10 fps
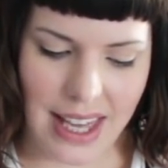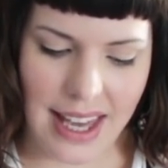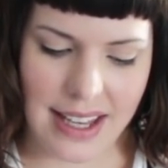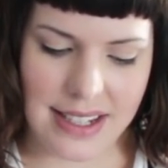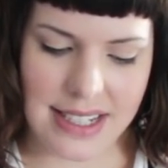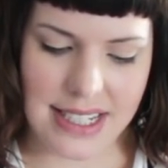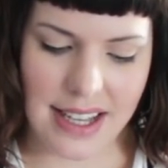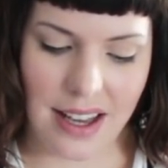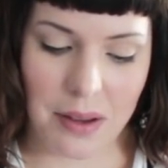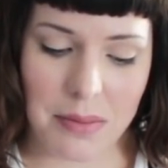and
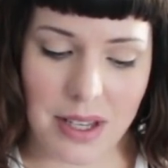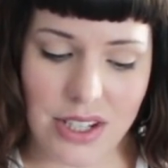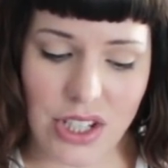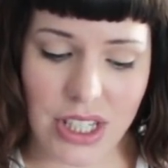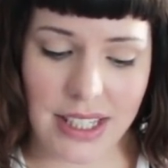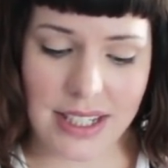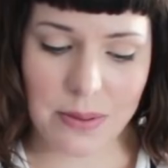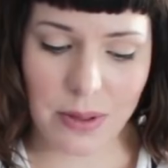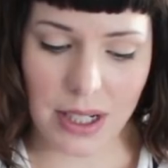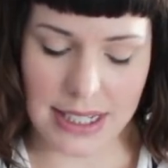she
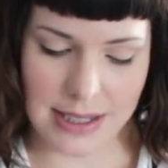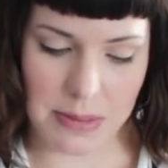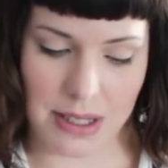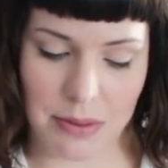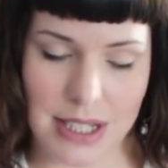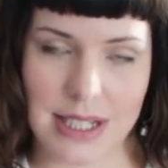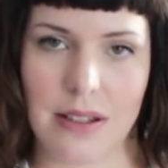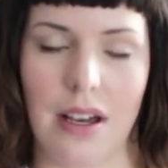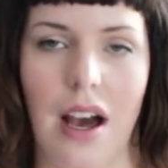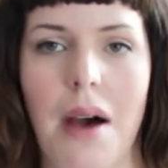surprised me with this
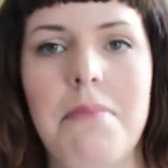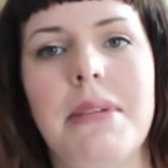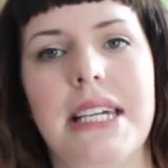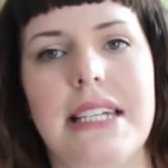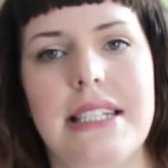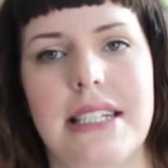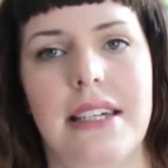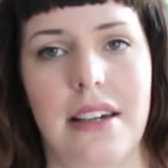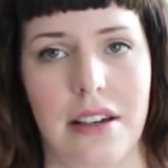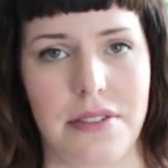
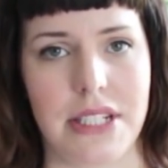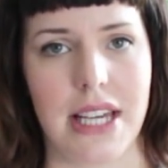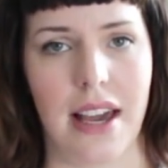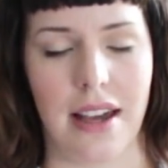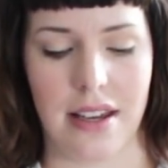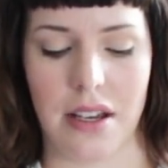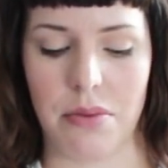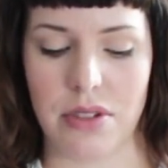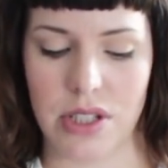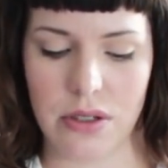amazing gift, and I
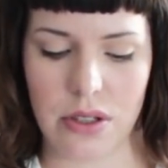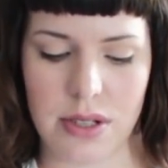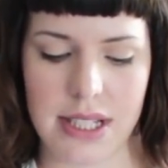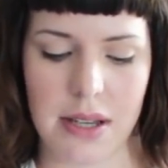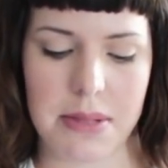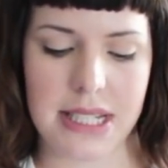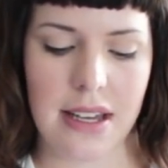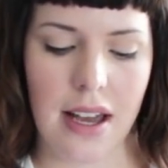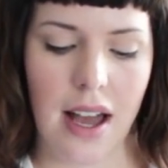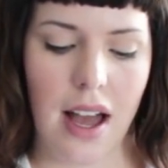will do close-ups,
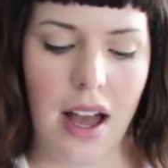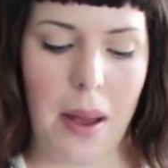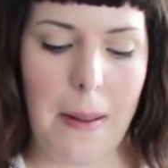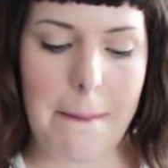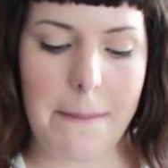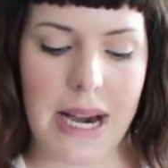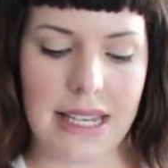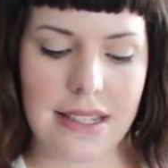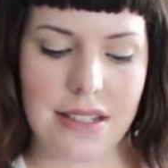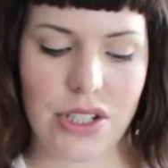but
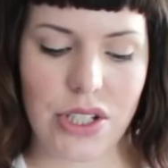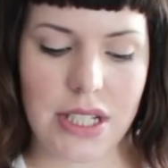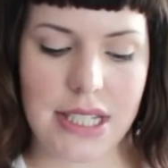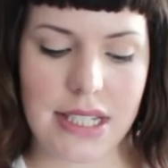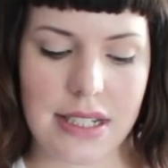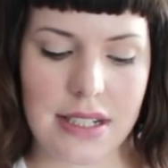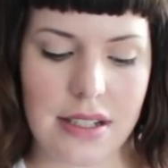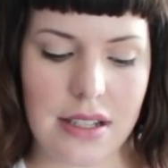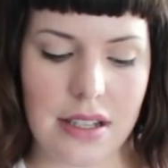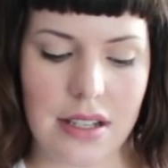it's just
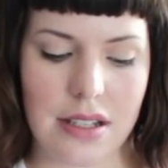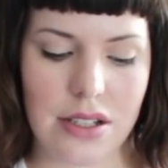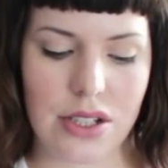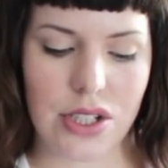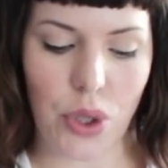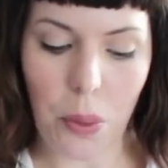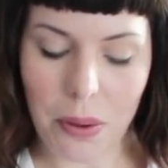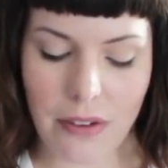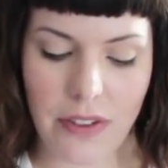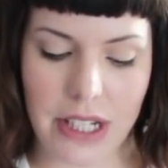so
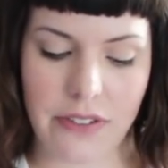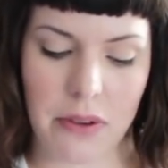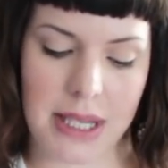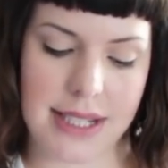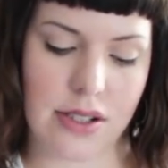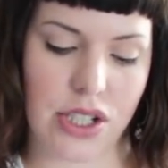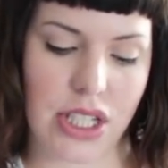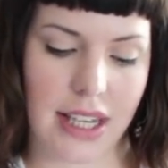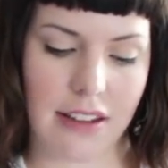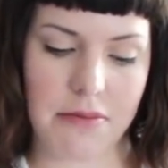perfect for me. So she
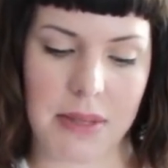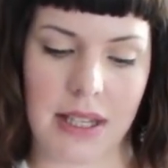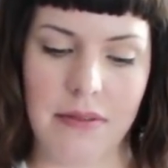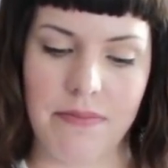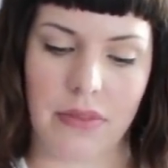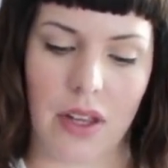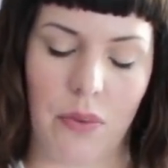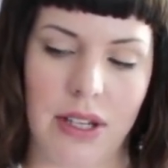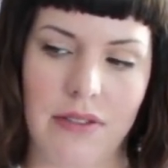gave me one